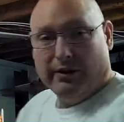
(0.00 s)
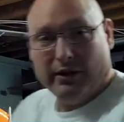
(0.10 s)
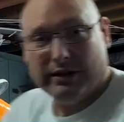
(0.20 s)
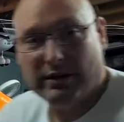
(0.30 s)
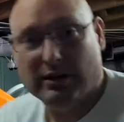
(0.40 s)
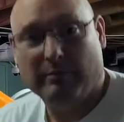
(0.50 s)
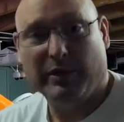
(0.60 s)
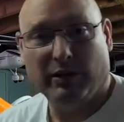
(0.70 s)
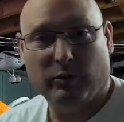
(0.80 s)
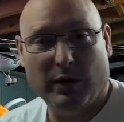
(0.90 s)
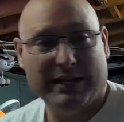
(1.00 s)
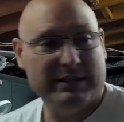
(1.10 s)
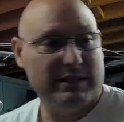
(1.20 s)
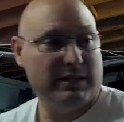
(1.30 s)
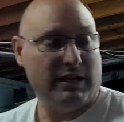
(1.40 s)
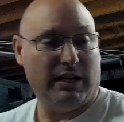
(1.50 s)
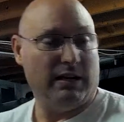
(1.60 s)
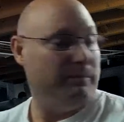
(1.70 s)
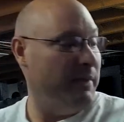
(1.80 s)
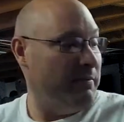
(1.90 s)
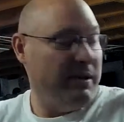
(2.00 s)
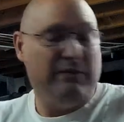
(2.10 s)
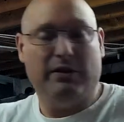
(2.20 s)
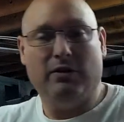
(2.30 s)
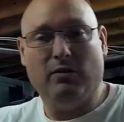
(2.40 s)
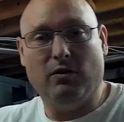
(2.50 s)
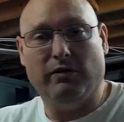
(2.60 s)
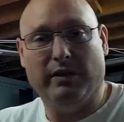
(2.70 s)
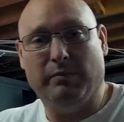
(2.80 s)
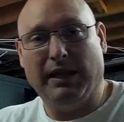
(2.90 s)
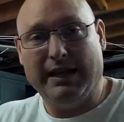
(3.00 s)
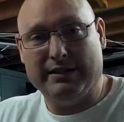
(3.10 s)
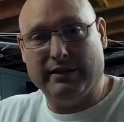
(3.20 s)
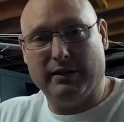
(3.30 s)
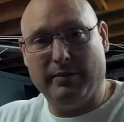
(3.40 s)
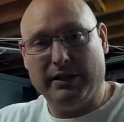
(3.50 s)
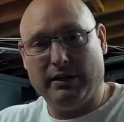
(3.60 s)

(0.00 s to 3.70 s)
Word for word: I thought the build went. Uh, maybe even go over the plans a little bit.